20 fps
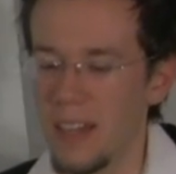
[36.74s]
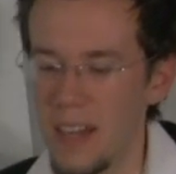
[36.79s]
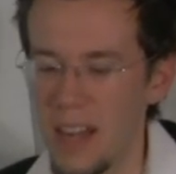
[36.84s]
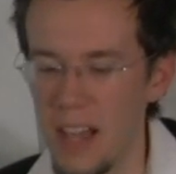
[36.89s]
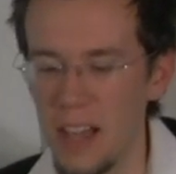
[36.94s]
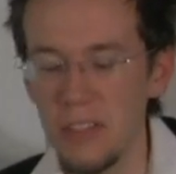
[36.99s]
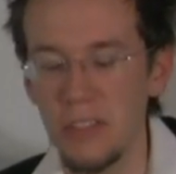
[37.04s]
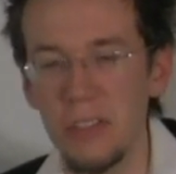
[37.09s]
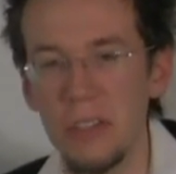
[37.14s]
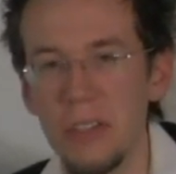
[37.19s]

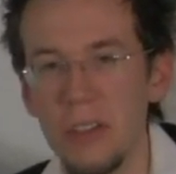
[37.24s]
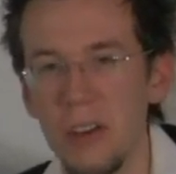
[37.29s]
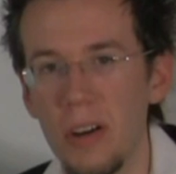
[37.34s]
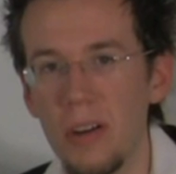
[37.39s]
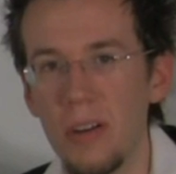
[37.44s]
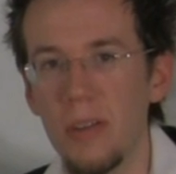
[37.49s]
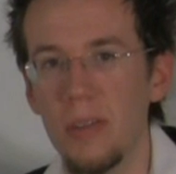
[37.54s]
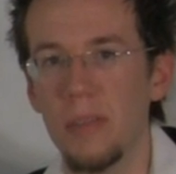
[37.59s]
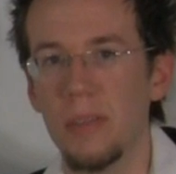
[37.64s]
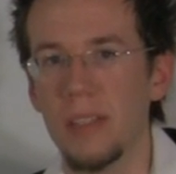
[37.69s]
Now as you
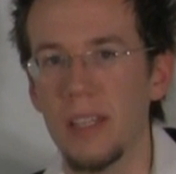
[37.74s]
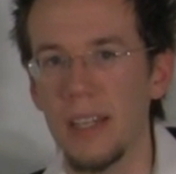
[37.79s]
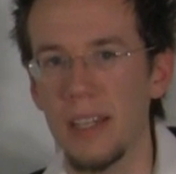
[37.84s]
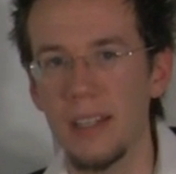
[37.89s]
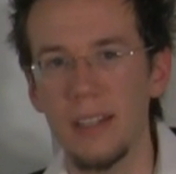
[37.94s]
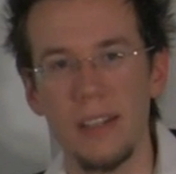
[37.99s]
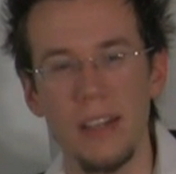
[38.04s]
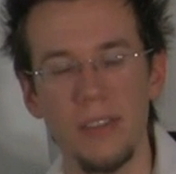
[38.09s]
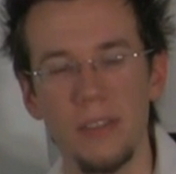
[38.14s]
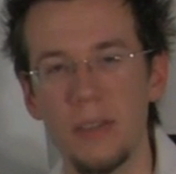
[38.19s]
know,
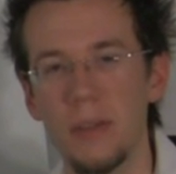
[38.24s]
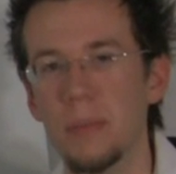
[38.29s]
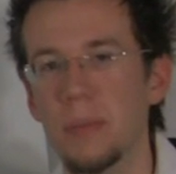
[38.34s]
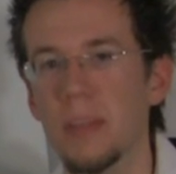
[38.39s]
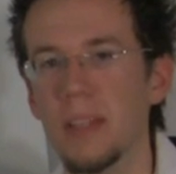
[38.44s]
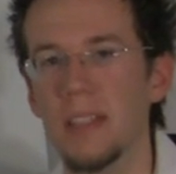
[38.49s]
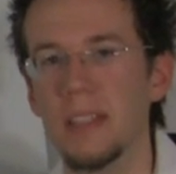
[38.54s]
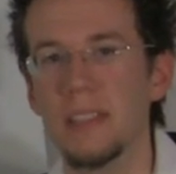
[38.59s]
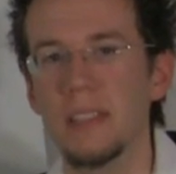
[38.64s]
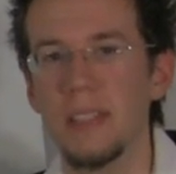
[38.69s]
like if you
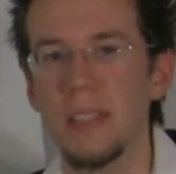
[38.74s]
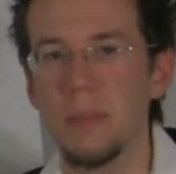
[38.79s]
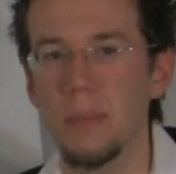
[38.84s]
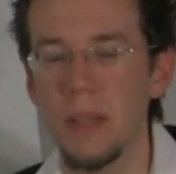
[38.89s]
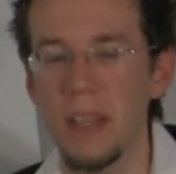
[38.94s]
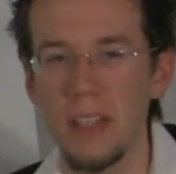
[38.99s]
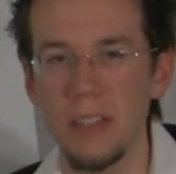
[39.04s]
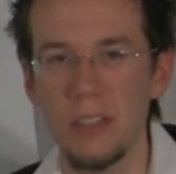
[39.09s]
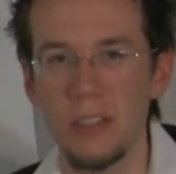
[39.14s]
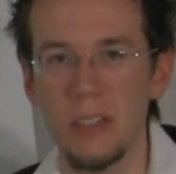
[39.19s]
play C
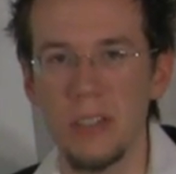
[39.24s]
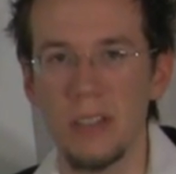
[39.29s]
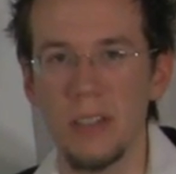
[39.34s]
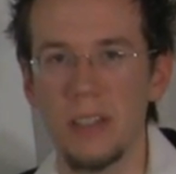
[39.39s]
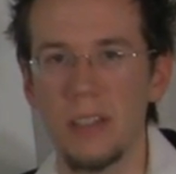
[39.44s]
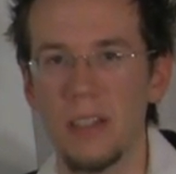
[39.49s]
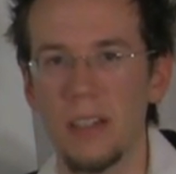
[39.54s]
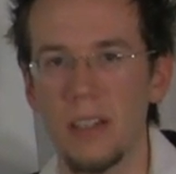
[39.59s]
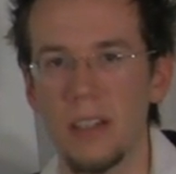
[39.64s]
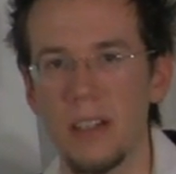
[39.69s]
major,
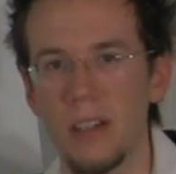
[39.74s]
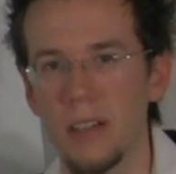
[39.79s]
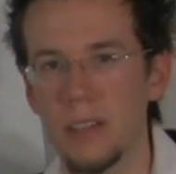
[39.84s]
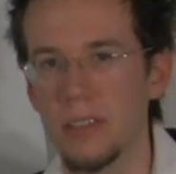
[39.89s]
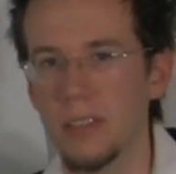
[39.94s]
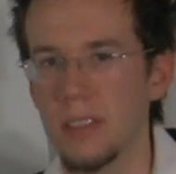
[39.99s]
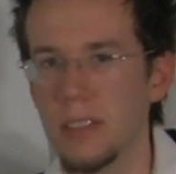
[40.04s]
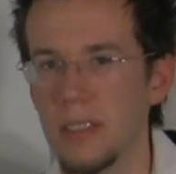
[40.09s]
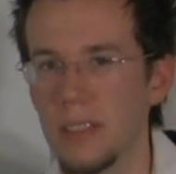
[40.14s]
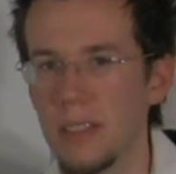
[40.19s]
you're going to go
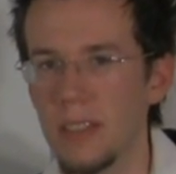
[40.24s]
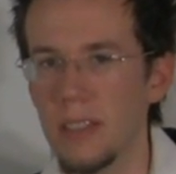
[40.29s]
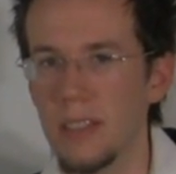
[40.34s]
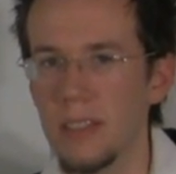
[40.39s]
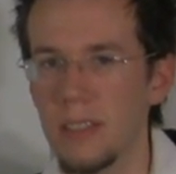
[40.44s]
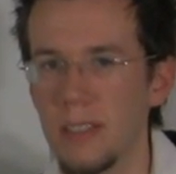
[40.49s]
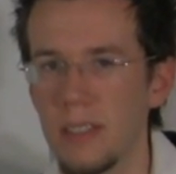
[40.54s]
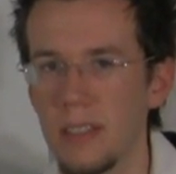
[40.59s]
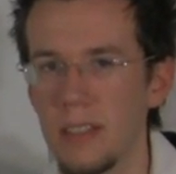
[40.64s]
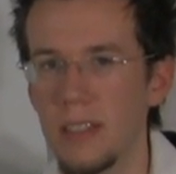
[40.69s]

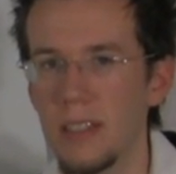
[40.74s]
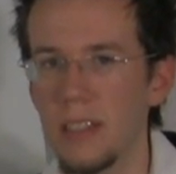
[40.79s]
C, D,